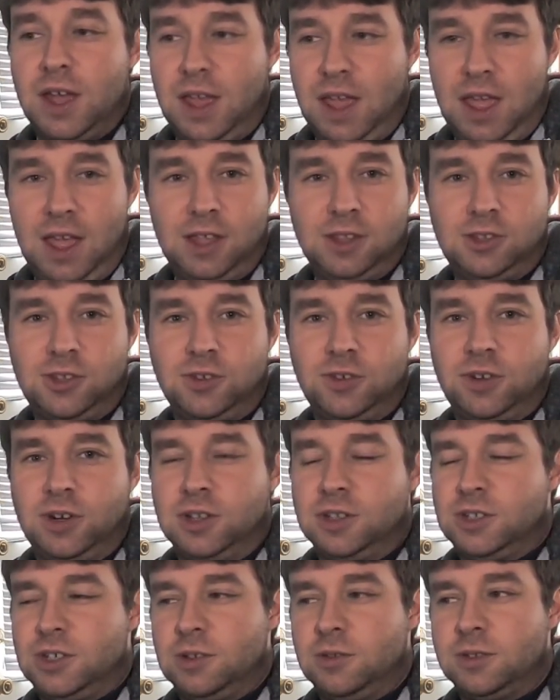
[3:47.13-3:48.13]
answered,
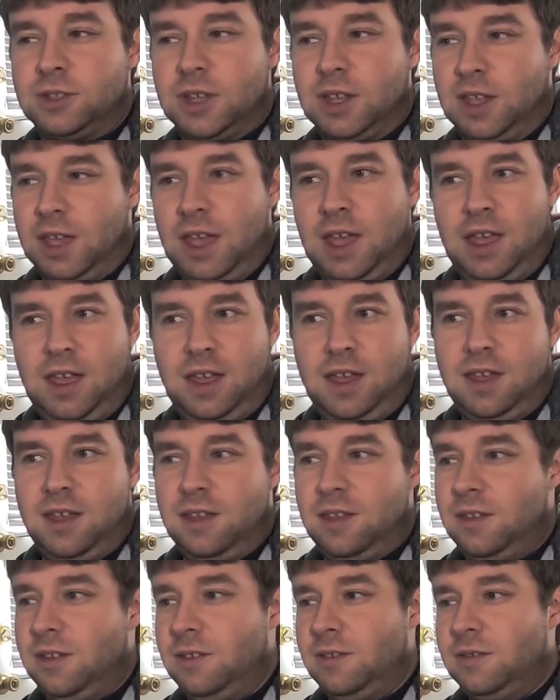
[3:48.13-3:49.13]
and she was like,
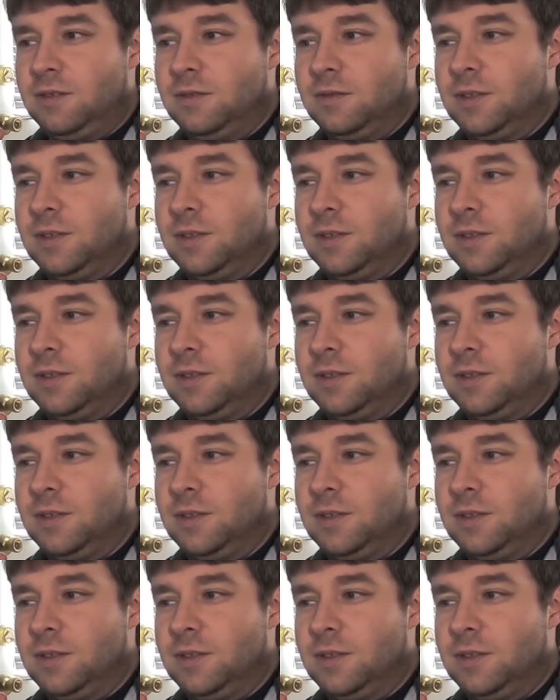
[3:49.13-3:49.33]
"Hey,